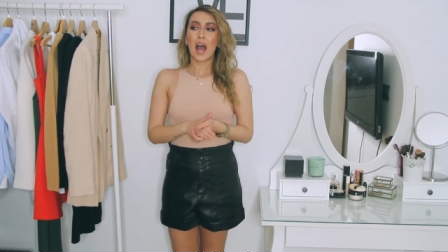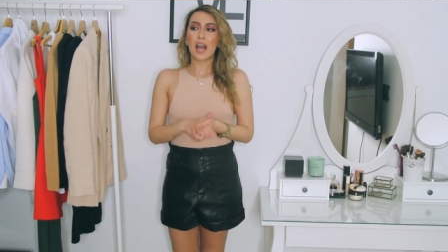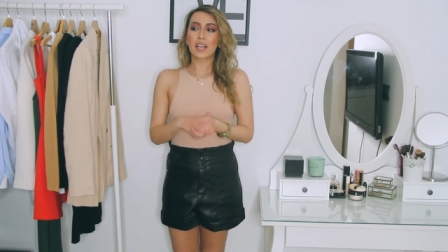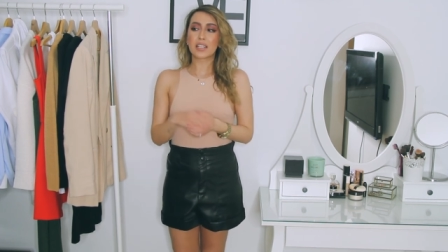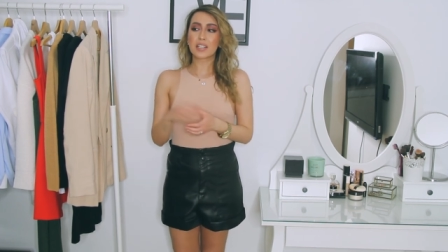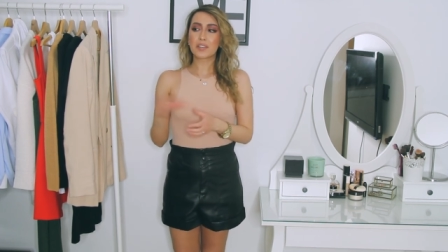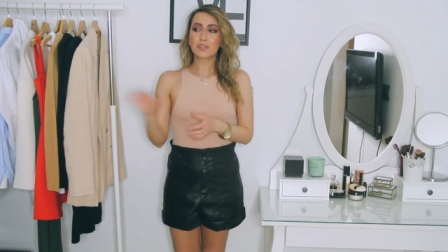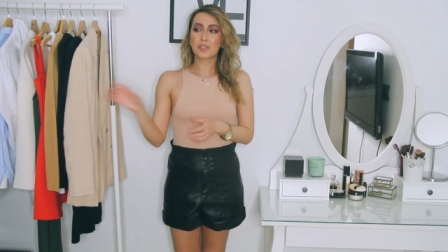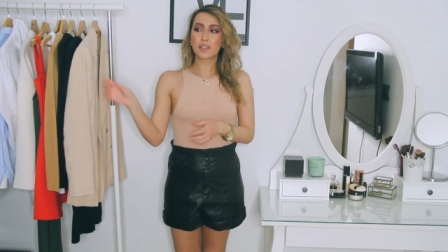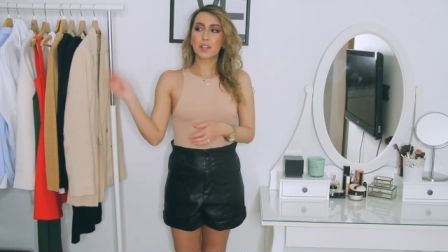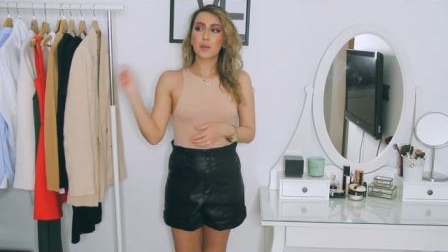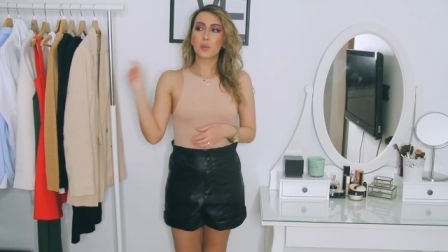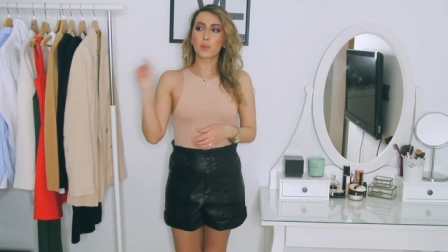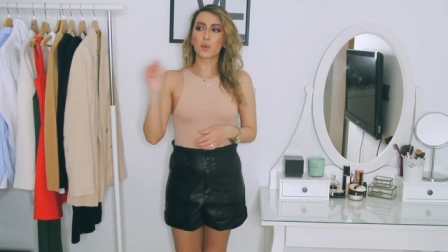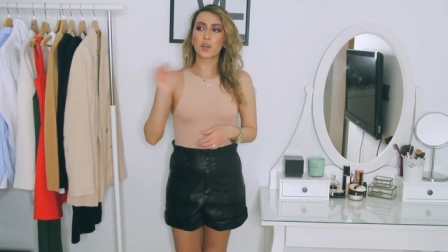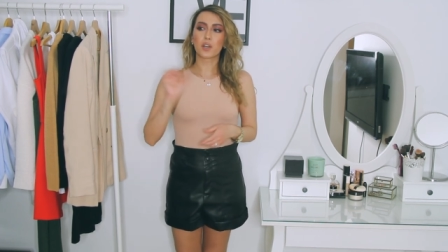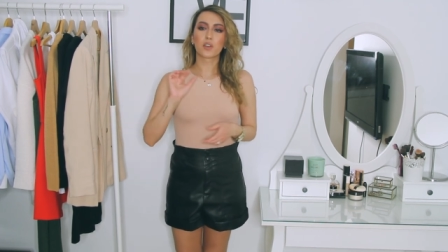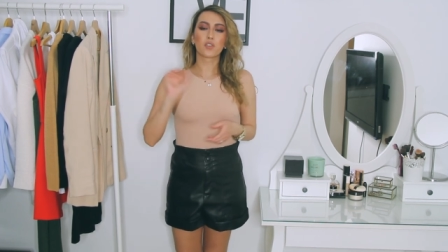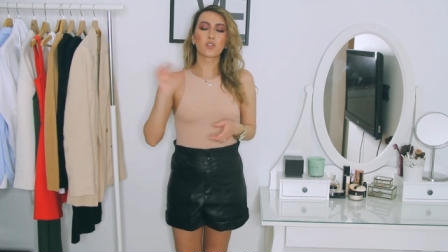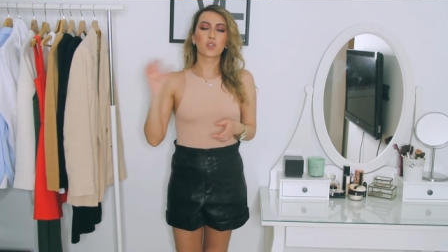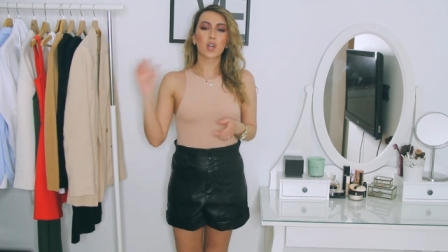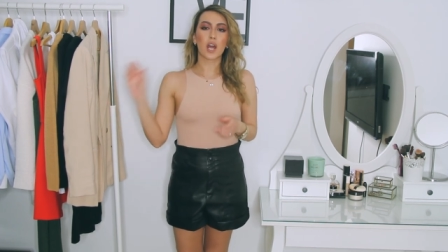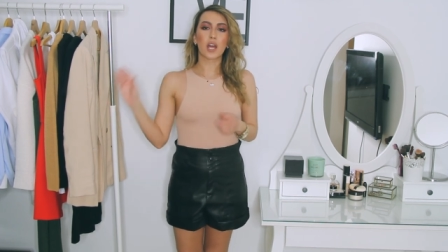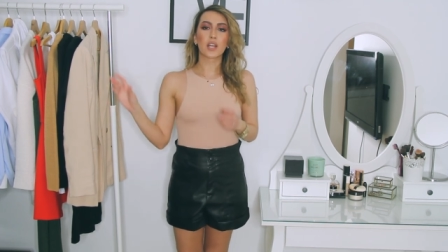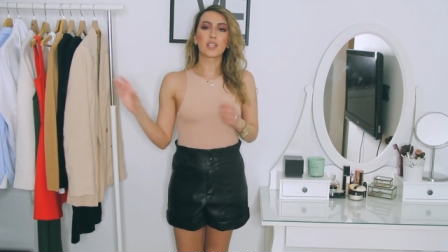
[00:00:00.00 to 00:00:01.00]
I definitely want
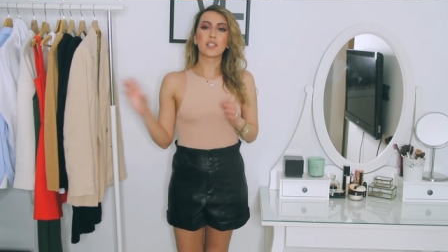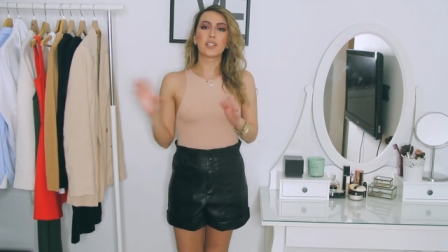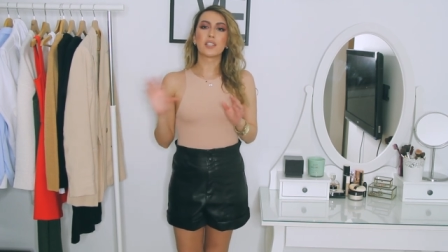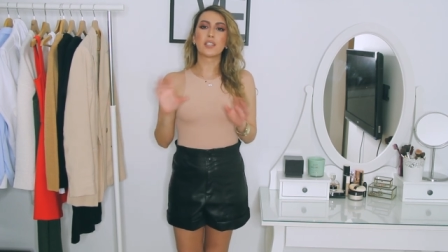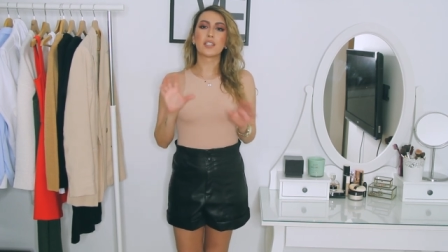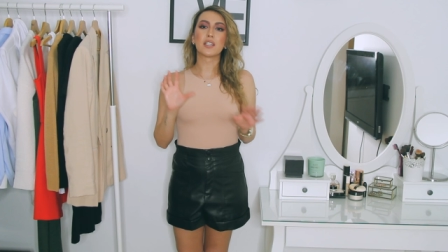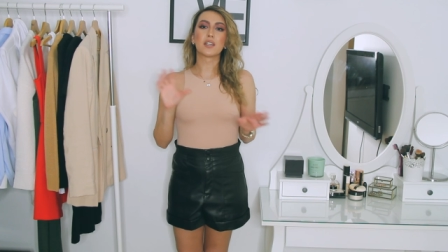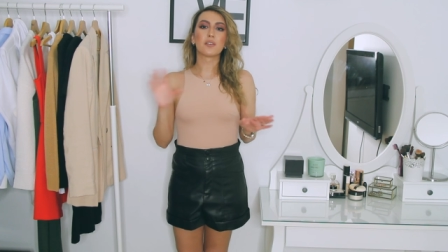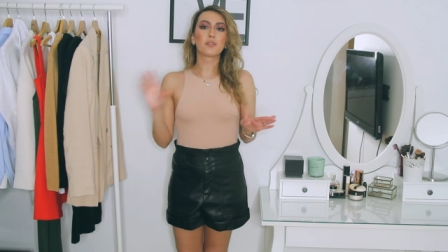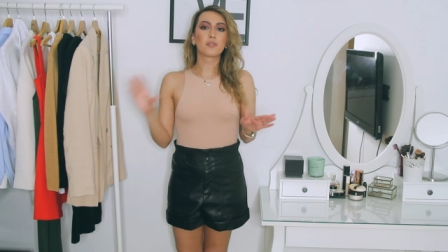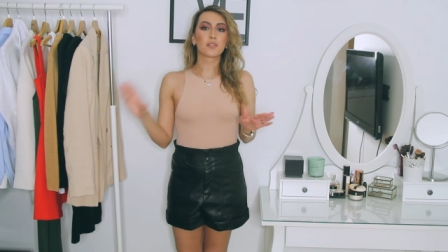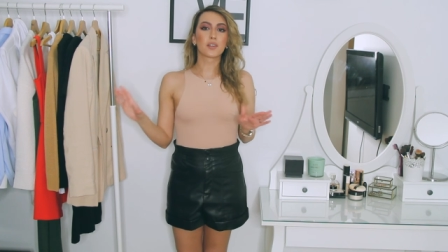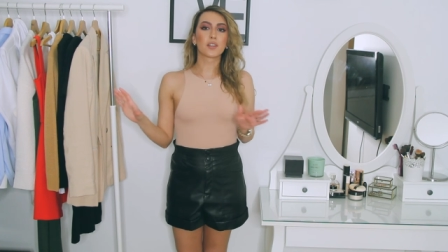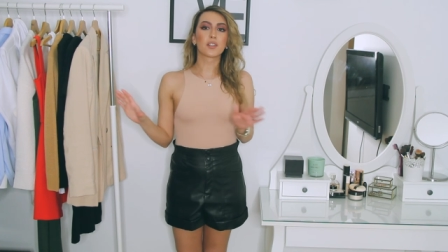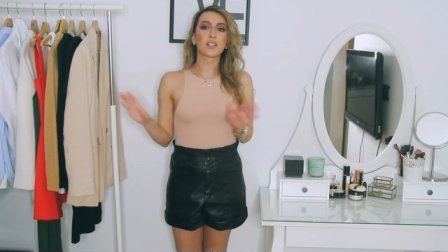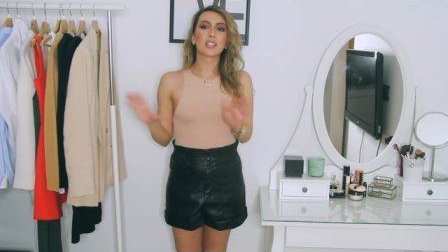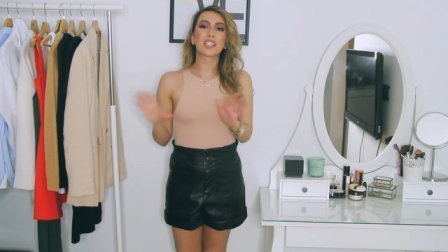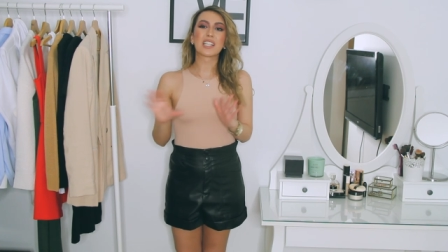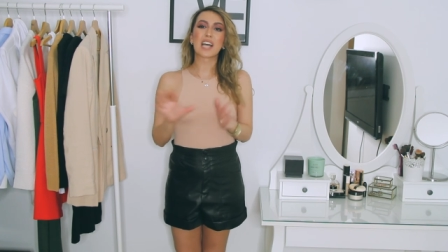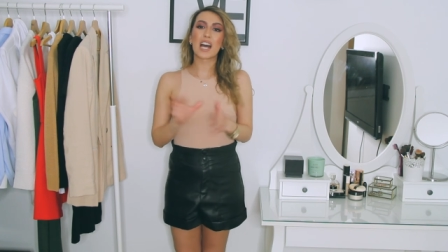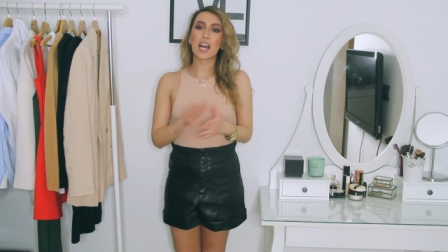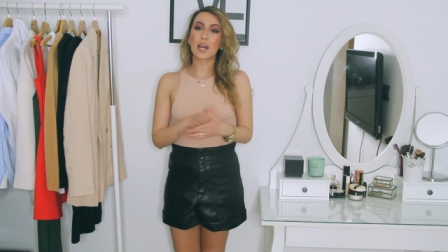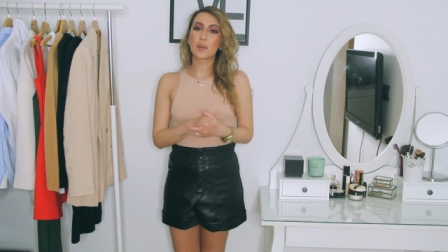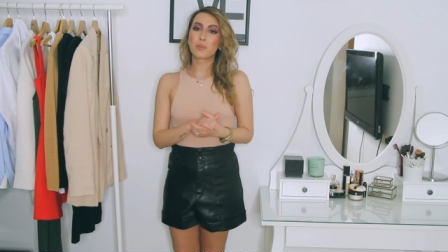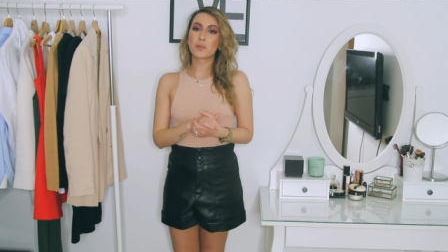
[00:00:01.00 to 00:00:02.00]
to try different
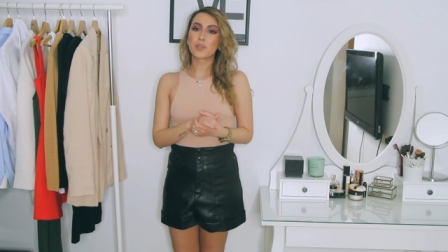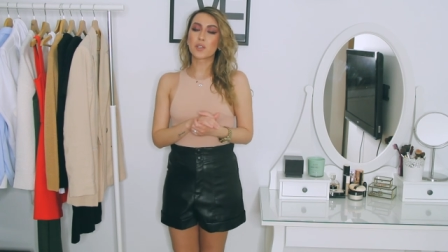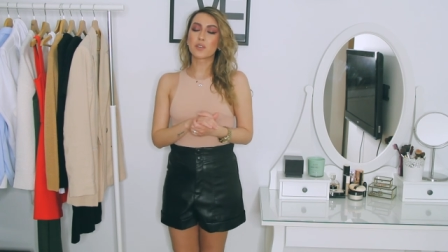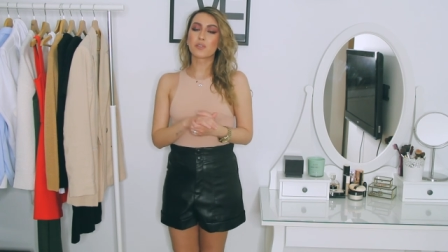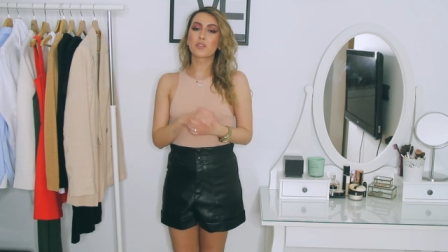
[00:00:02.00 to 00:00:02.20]
types